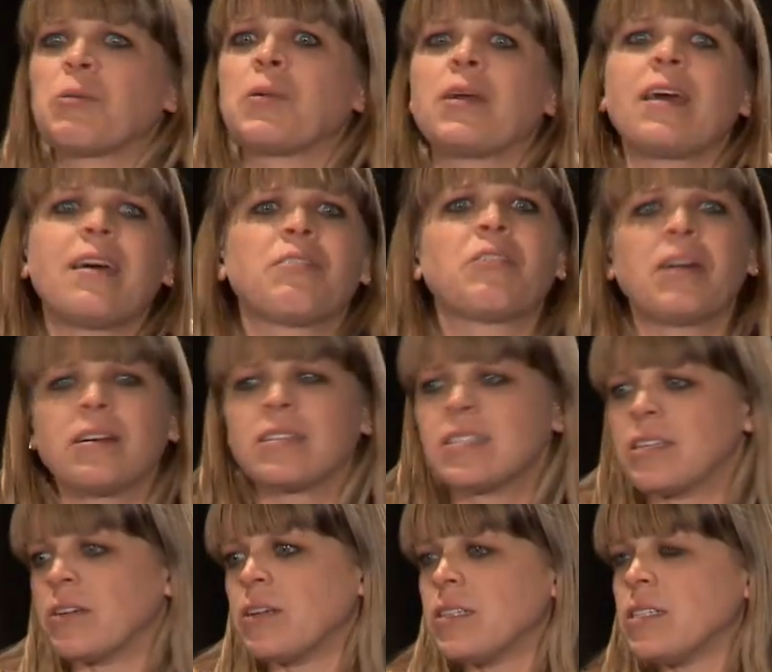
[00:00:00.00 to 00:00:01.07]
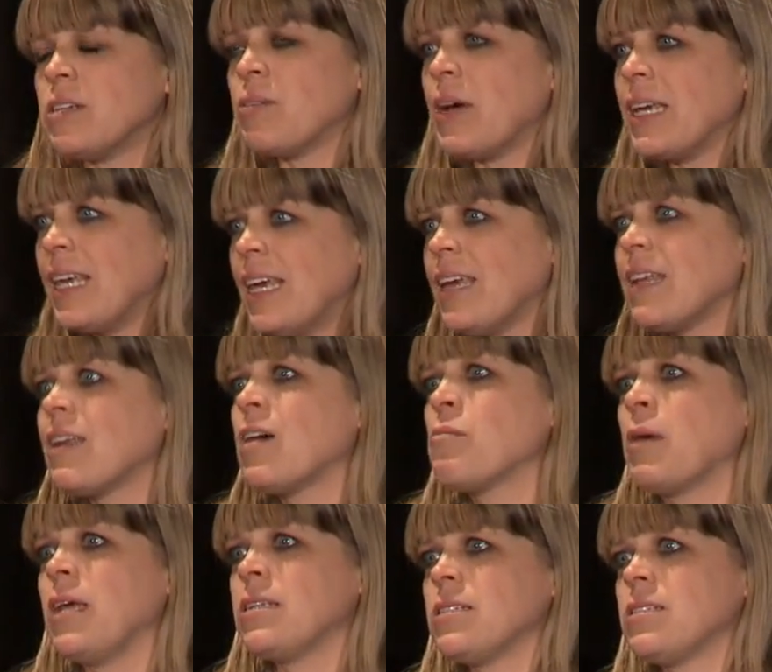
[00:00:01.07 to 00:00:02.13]
or whatever else they're into, I cannot
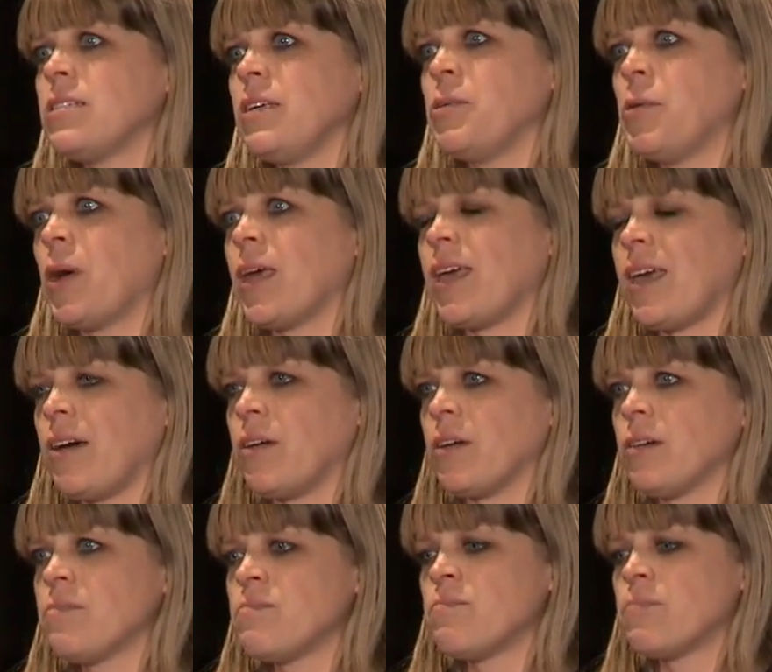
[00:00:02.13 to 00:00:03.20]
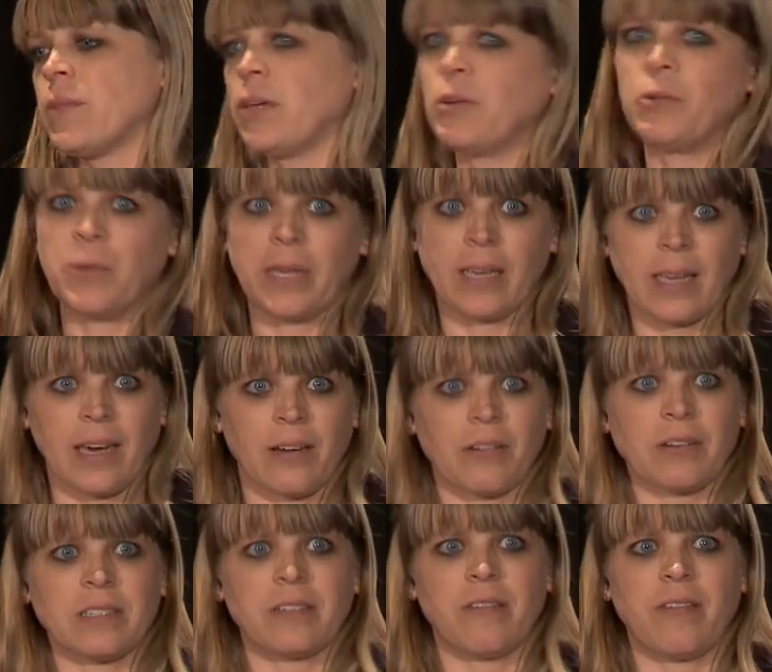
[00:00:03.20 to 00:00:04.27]
wait to see who I encounter and who we encounter
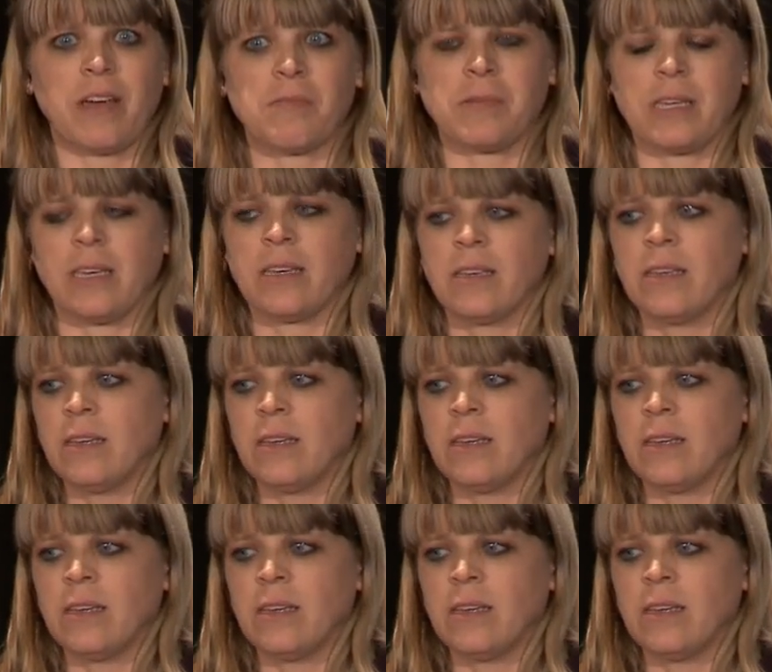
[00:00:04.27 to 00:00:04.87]
as a family.